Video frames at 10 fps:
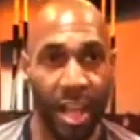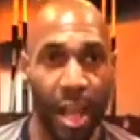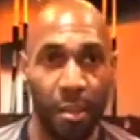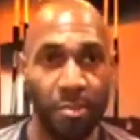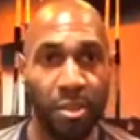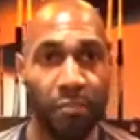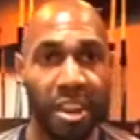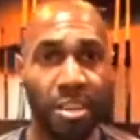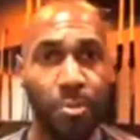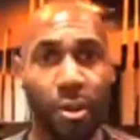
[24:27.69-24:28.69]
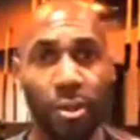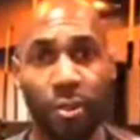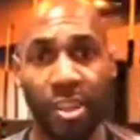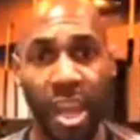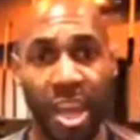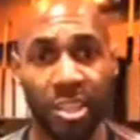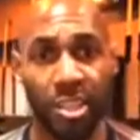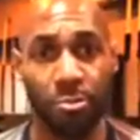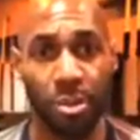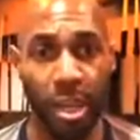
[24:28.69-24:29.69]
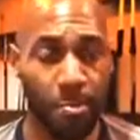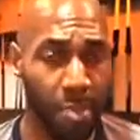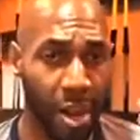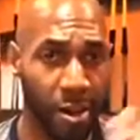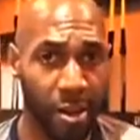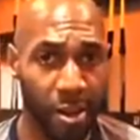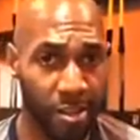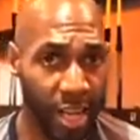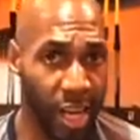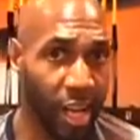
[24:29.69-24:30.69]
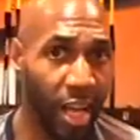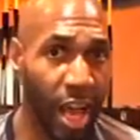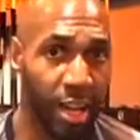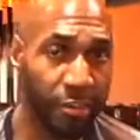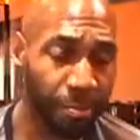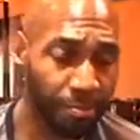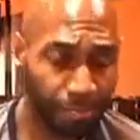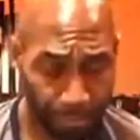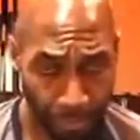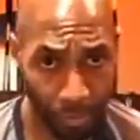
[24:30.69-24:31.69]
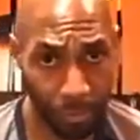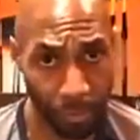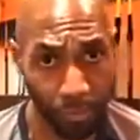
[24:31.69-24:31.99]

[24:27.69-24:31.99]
A lot of times the Facebook notifications will get buried because I get a lot of them.